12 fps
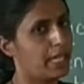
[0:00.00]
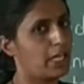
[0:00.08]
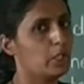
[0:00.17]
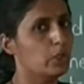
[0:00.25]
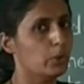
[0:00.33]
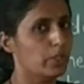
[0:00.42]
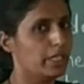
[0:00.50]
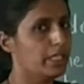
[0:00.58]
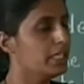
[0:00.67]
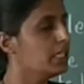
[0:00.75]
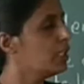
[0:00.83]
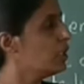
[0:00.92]
can
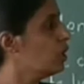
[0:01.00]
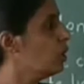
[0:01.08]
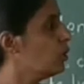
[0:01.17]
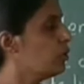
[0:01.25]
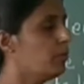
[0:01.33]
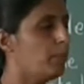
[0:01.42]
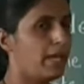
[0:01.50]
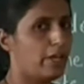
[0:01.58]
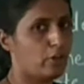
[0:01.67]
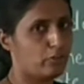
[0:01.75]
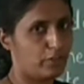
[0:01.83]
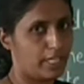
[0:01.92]
donate a lone
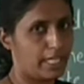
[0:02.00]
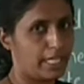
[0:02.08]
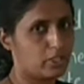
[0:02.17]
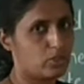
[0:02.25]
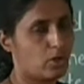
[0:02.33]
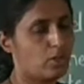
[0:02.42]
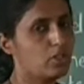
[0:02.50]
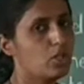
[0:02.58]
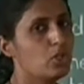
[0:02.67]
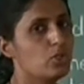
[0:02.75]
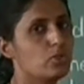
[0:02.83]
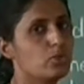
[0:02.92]
pair of electron
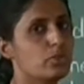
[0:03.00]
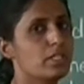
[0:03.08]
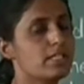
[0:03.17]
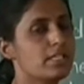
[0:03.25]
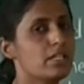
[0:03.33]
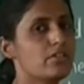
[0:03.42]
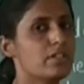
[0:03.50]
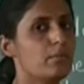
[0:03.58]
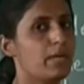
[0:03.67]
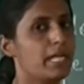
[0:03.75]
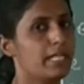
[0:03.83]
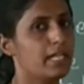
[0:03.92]
to the central
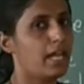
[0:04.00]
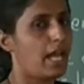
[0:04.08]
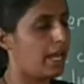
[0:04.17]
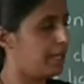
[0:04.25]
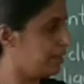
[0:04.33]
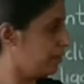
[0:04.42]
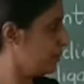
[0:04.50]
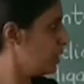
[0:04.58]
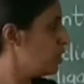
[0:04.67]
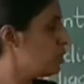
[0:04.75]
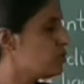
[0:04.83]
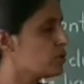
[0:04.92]
metal atom.
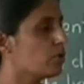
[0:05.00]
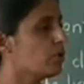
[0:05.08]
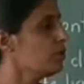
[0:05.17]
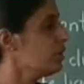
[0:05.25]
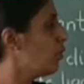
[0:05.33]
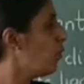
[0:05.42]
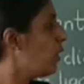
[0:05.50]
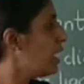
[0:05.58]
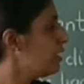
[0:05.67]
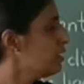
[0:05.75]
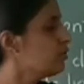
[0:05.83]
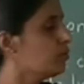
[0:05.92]
So
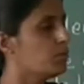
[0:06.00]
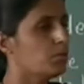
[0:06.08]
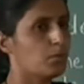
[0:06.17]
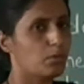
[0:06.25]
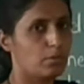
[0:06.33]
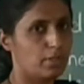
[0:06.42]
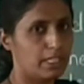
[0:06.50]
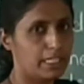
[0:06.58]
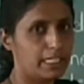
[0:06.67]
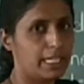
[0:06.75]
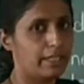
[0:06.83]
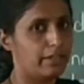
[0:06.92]
one
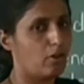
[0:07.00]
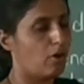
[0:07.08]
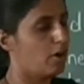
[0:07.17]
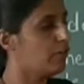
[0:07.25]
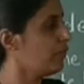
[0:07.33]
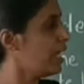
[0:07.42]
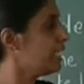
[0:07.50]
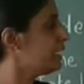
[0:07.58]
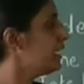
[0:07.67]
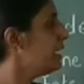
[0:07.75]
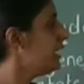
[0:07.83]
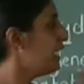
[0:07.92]
ligand of
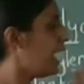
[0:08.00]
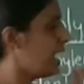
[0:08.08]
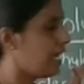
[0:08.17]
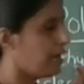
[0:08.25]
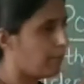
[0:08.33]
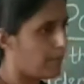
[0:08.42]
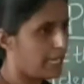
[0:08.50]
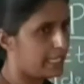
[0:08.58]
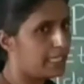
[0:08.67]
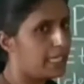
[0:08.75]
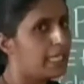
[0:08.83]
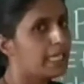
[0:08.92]
ethylene
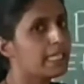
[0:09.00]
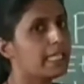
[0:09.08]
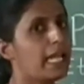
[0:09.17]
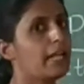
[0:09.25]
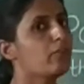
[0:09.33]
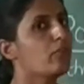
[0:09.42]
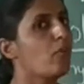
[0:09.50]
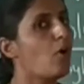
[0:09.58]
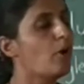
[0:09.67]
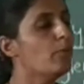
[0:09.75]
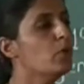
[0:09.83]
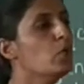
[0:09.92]
diamine can
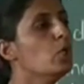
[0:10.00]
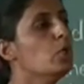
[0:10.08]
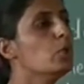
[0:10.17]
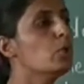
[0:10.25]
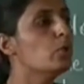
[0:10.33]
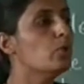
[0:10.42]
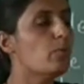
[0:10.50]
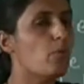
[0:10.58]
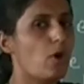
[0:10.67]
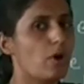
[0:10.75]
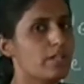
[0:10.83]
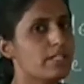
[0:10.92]
form two
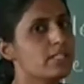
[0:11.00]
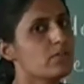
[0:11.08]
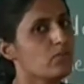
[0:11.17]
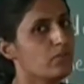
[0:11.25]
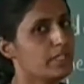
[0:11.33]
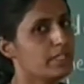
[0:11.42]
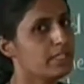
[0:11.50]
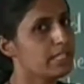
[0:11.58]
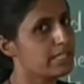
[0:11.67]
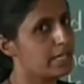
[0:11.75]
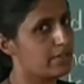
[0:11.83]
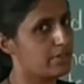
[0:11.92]
bonds with a
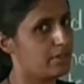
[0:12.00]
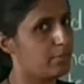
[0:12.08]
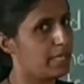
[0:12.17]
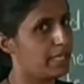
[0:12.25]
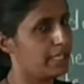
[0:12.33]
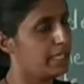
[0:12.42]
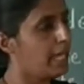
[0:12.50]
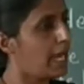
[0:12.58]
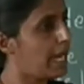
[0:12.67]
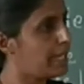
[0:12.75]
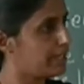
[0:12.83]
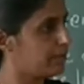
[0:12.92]
central metal
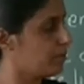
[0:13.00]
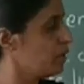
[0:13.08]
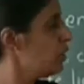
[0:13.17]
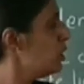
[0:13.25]
atom.